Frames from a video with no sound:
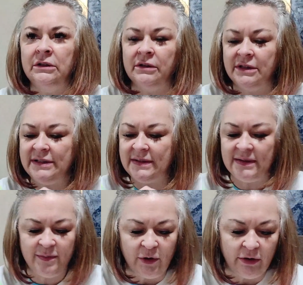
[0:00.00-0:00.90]
This is
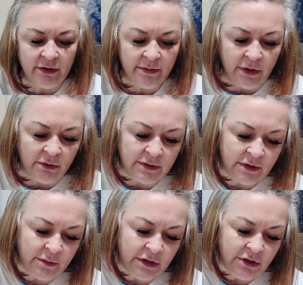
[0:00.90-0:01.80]
Spirit Throat, so
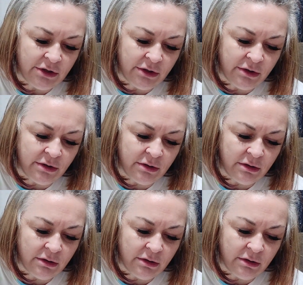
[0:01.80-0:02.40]
I'm not sure